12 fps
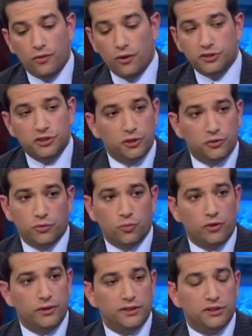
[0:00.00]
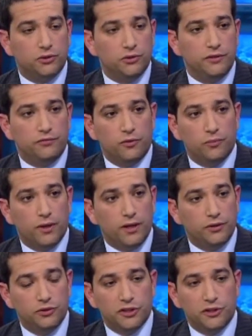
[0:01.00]
Those children weren't excluded from
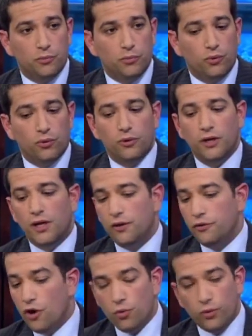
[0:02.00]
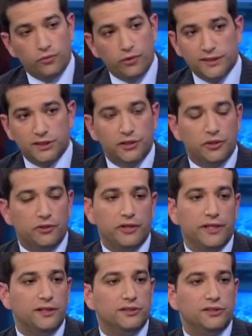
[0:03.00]
using the pool. No one raised
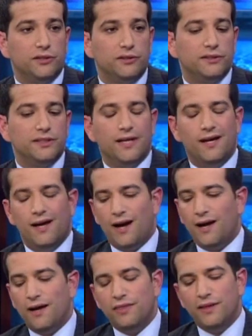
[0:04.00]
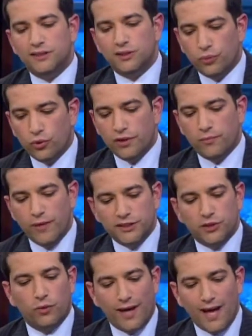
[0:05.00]
security concerns. I think it's important to
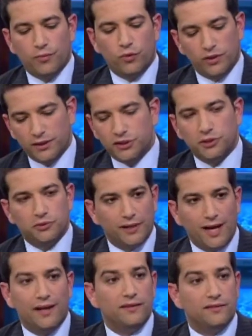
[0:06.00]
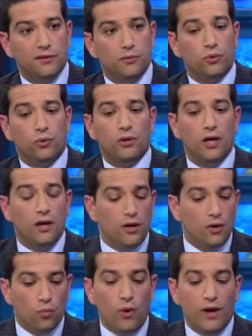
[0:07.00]
mention what happened when the children got into the pool.
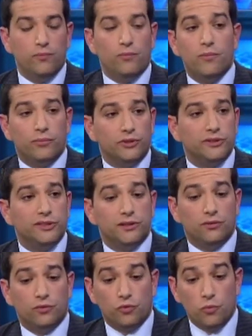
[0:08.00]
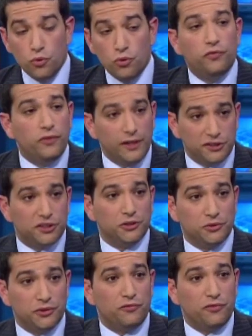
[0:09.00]
White members removed their
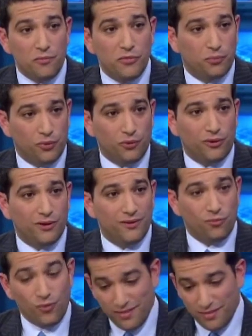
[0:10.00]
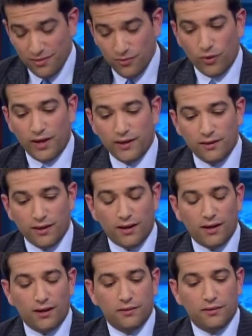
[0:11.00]
children from the pool when
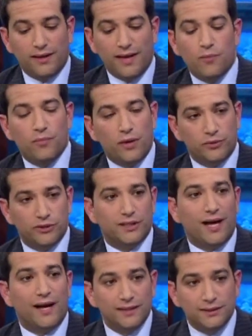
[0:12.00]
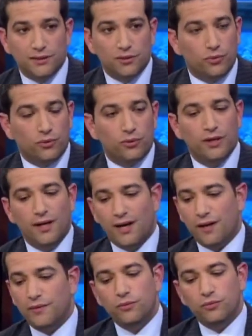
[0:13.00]
the camp members got into the pool.
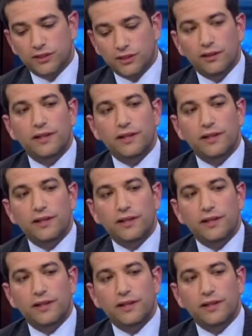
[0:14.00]
I mean, it was